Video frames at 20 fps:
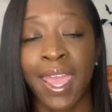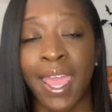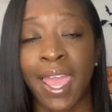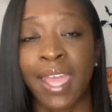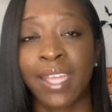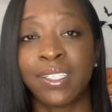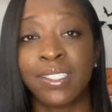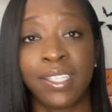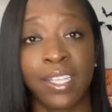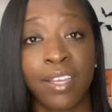
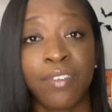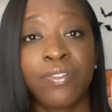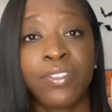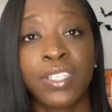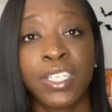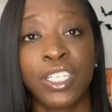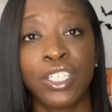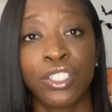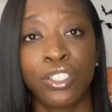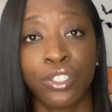I
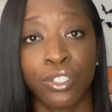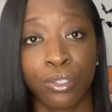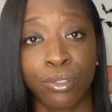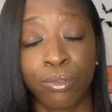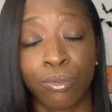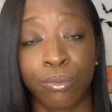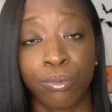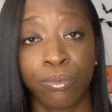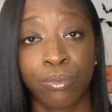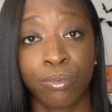definitely
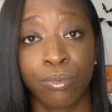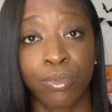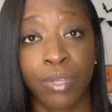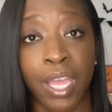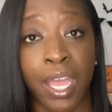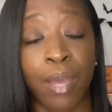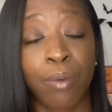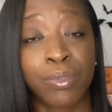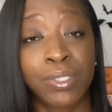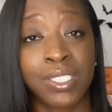knew
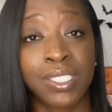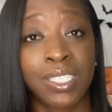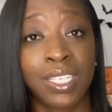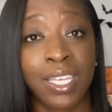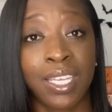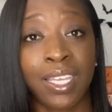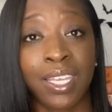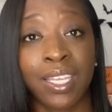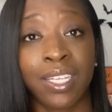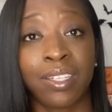I was
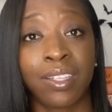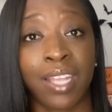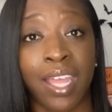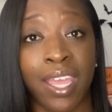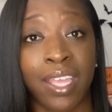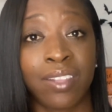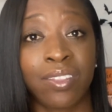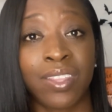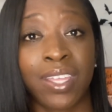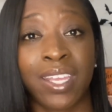getting
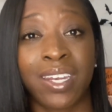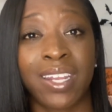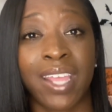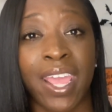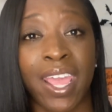like that